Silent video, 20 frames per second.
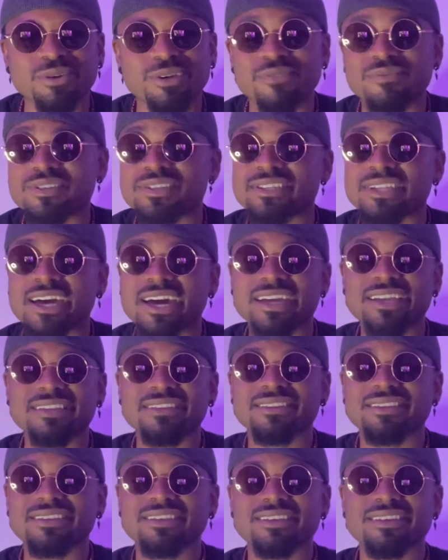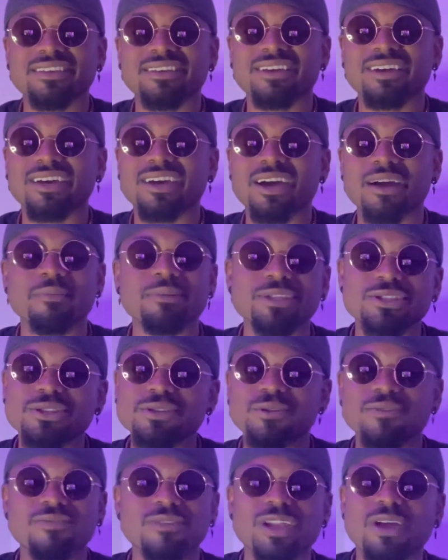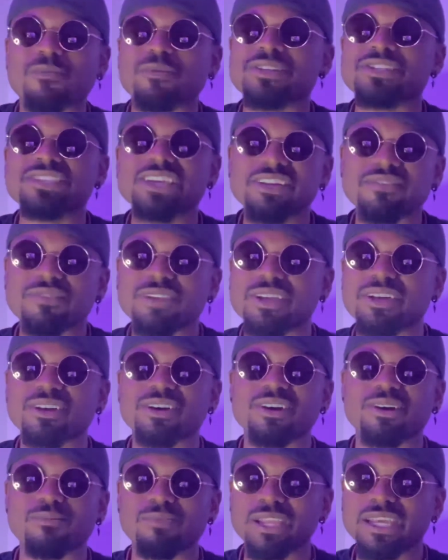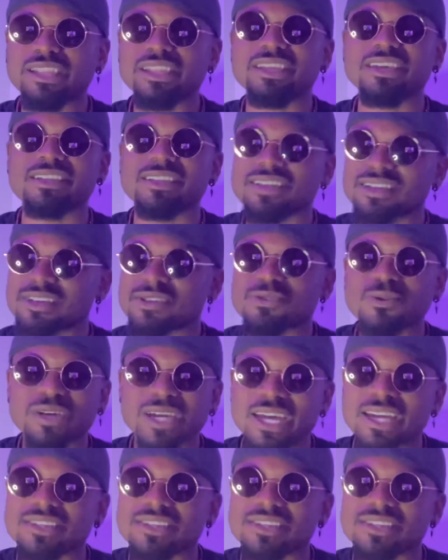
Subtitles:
If it's not coming to you, if you're not receiving it completely, then that's okay.